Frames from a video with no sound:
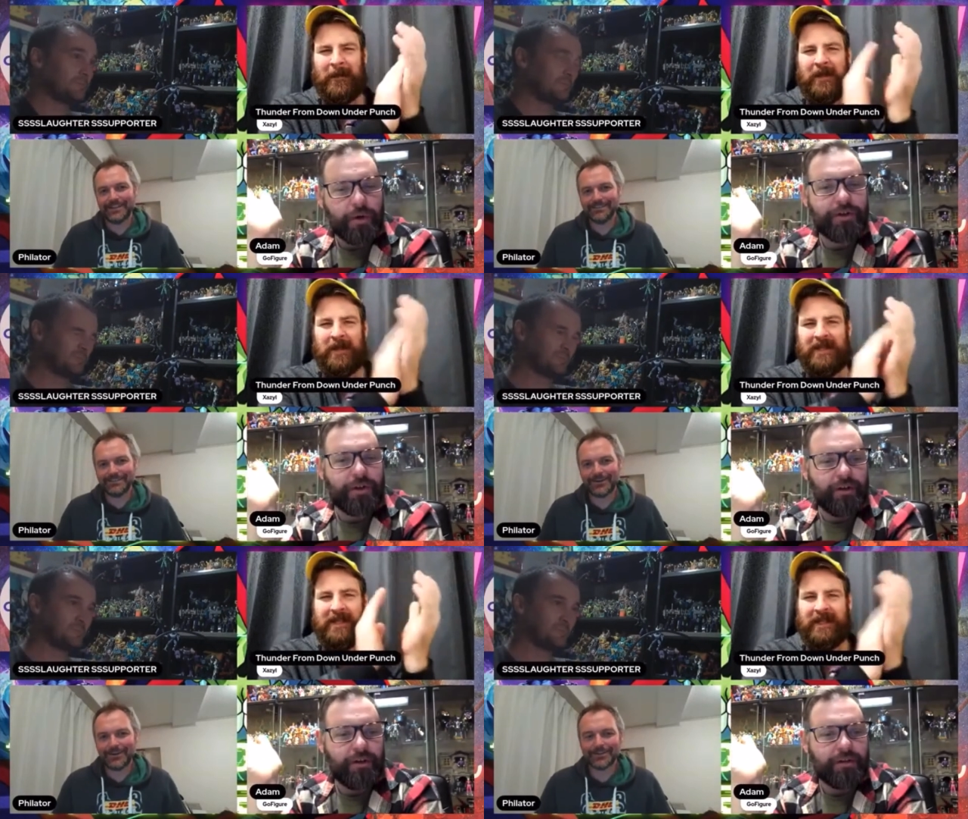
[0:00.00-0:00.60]

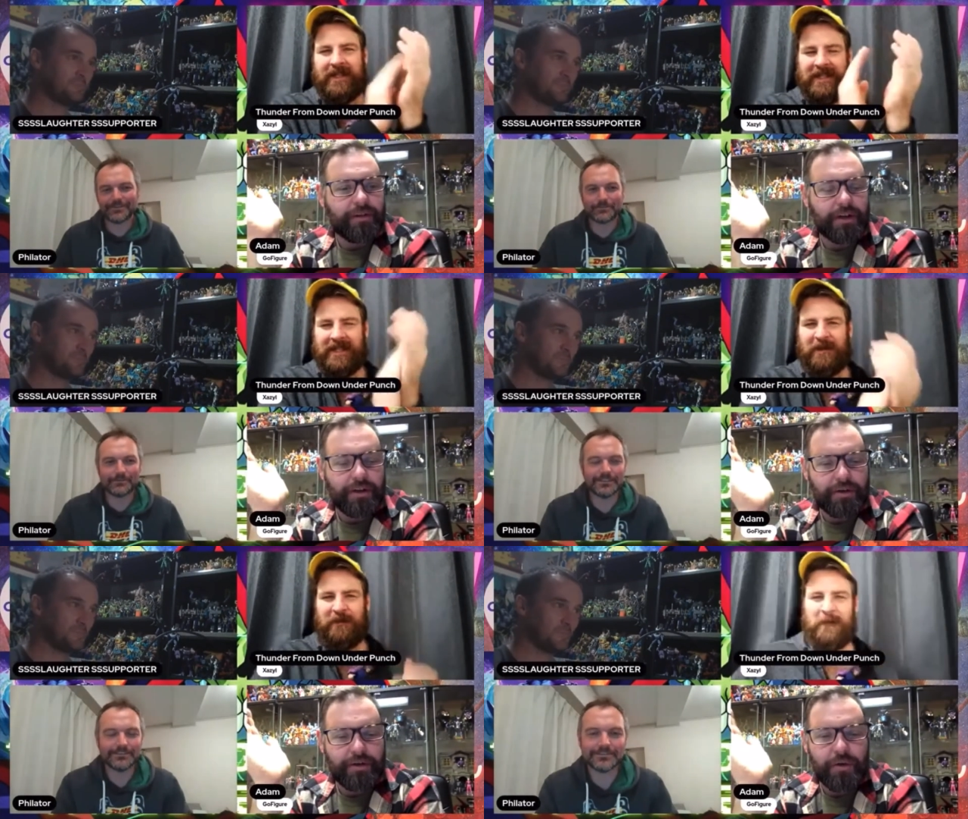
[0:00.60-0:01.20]
Speaker 1: crucial
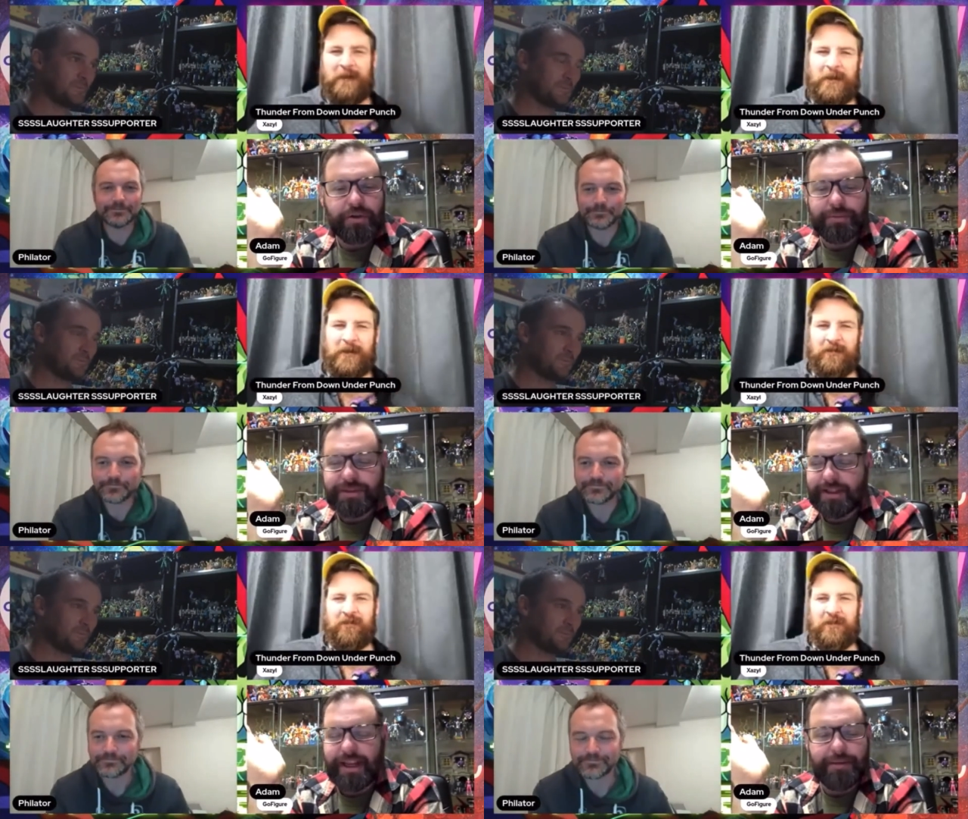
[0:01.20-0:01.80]

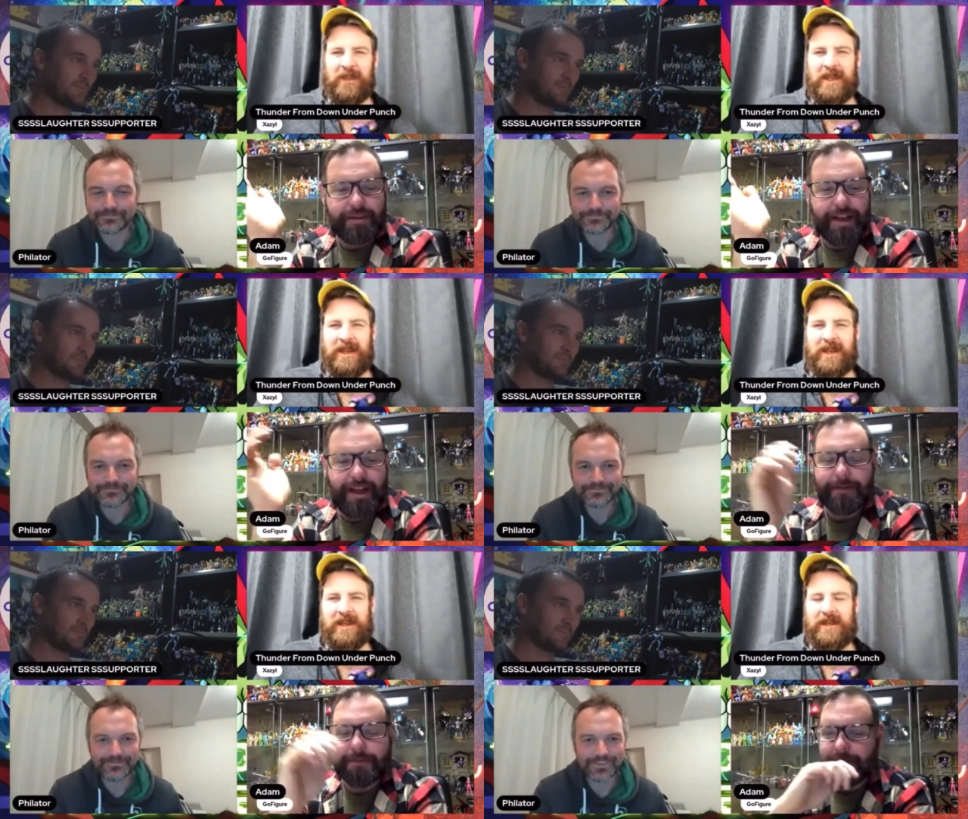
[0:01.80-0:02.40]
mistake with
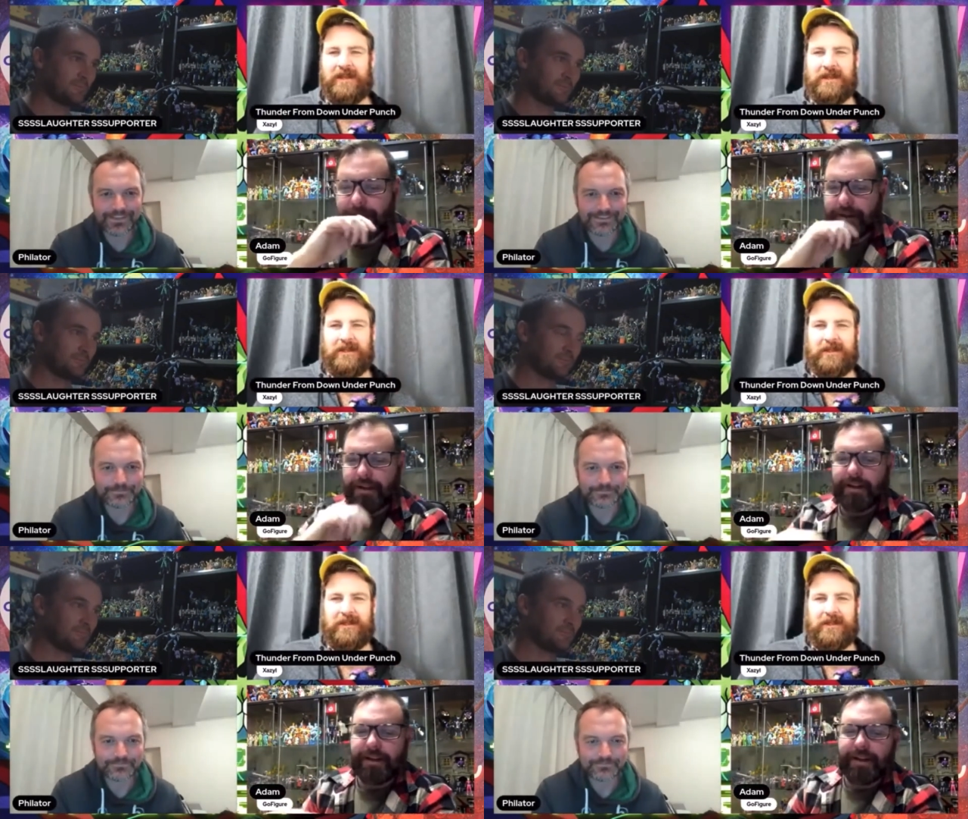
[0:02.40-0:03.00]
that.
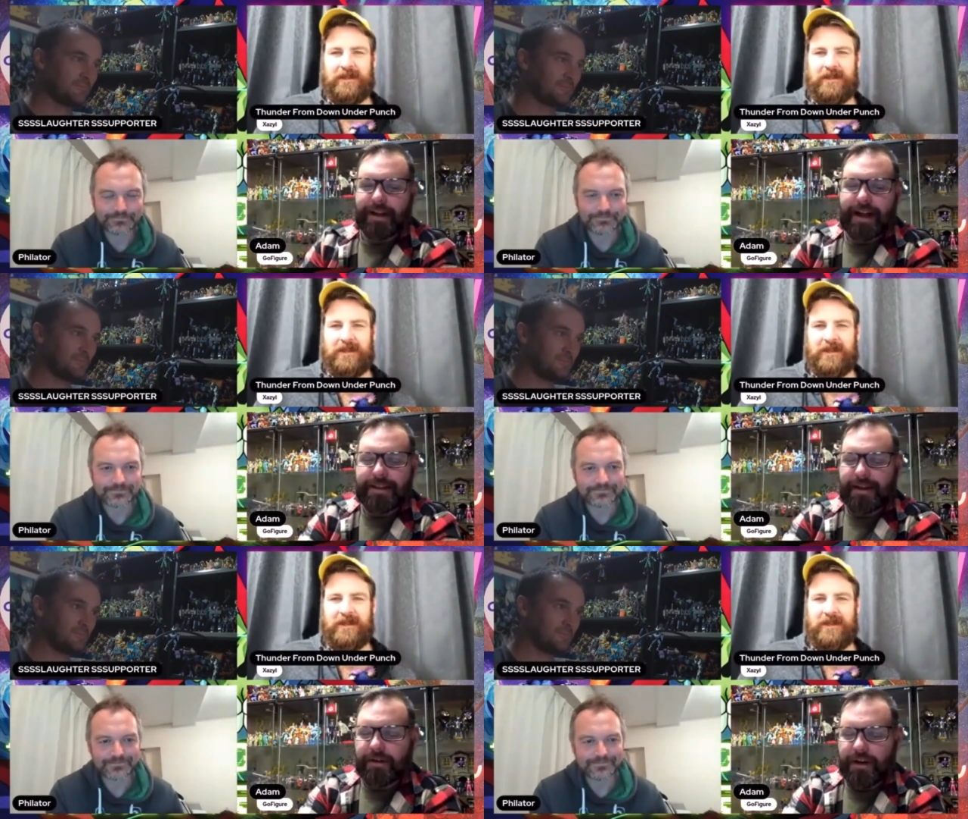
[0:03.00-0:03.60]
I
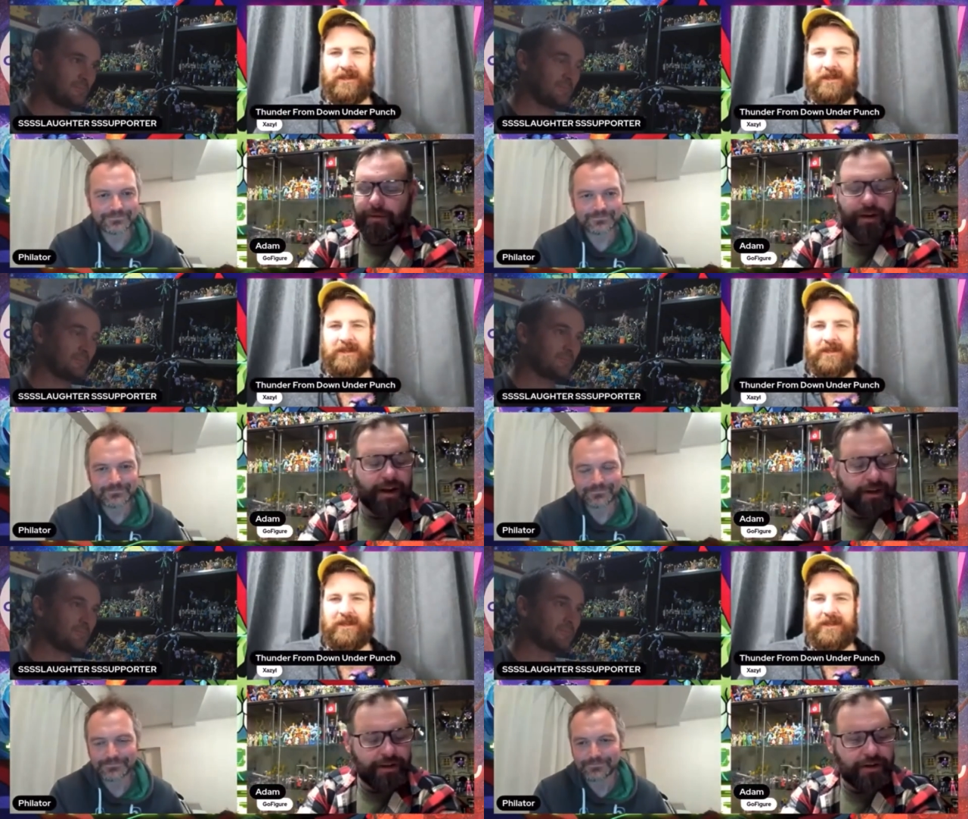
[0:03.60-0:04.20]
thought, okay, we're going to
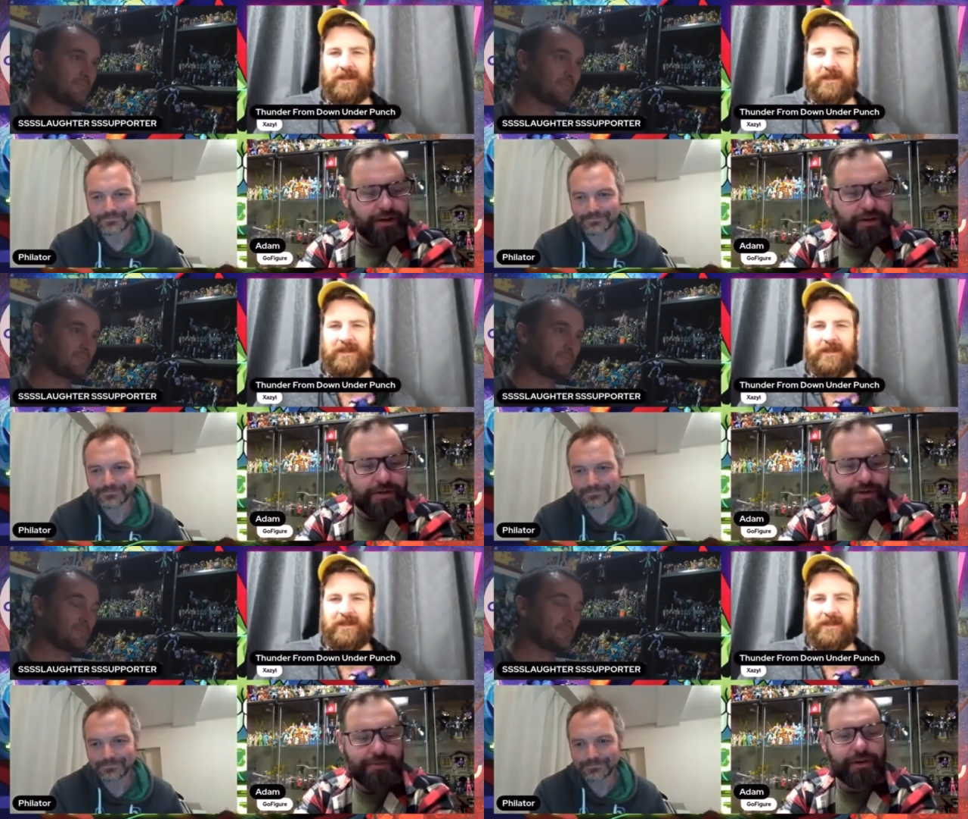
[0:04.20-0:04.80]
cut to the
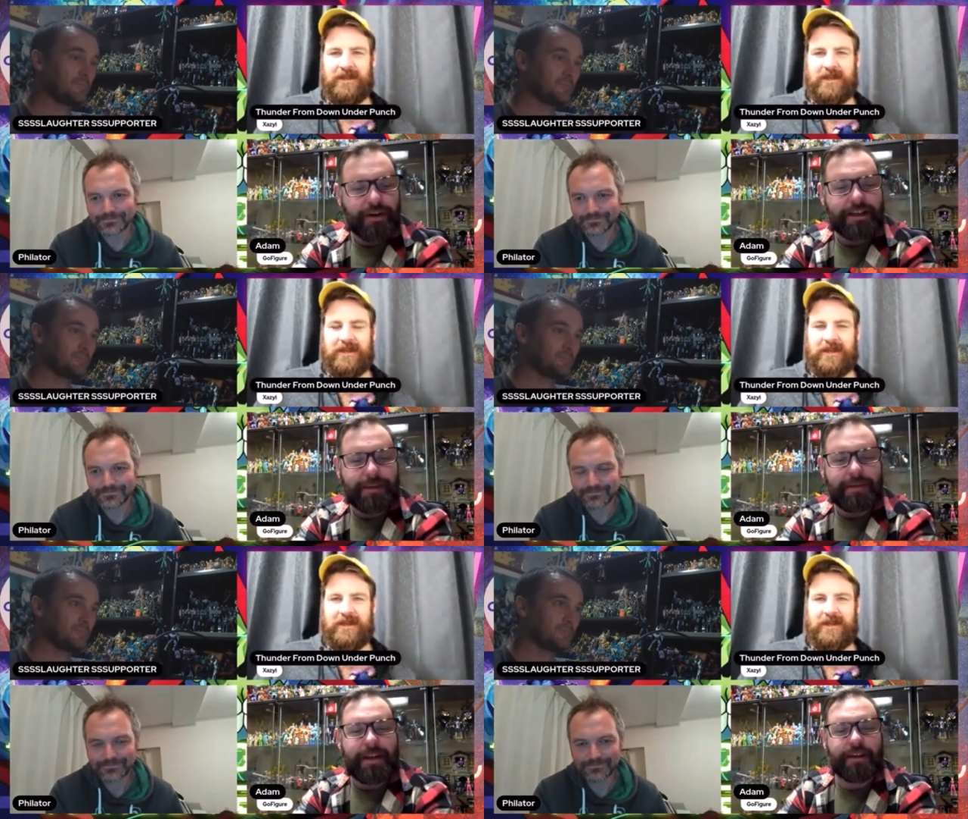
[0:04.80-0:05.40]
news. It'd be a great
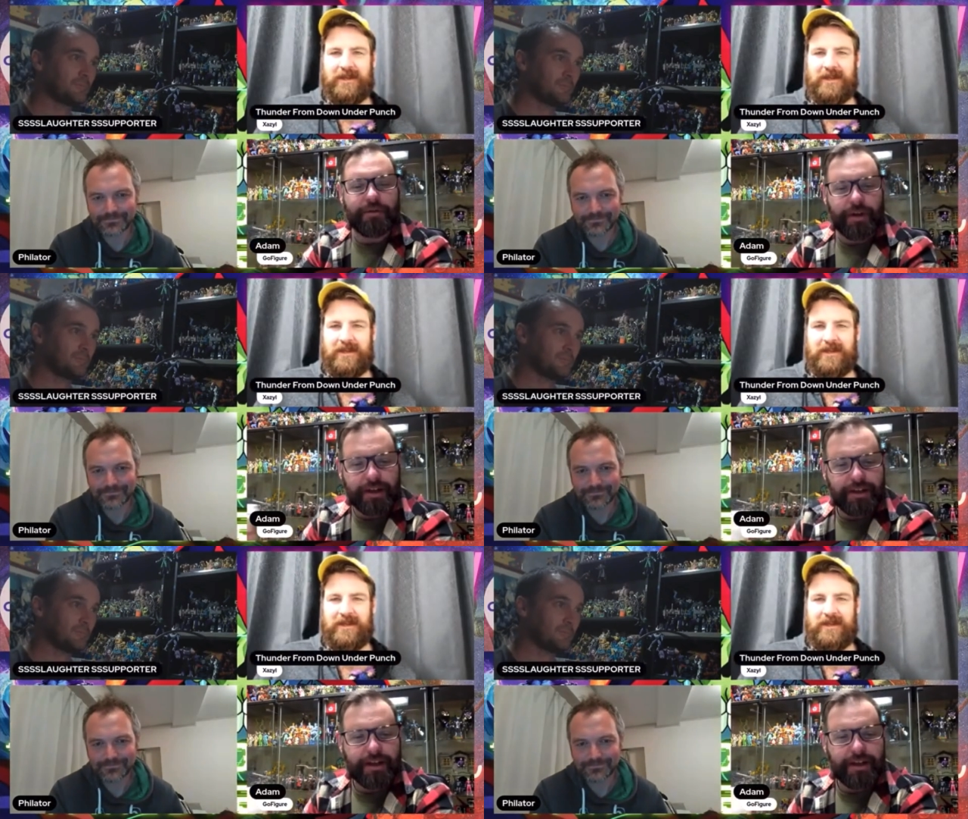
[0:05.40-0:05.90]
time to take a drink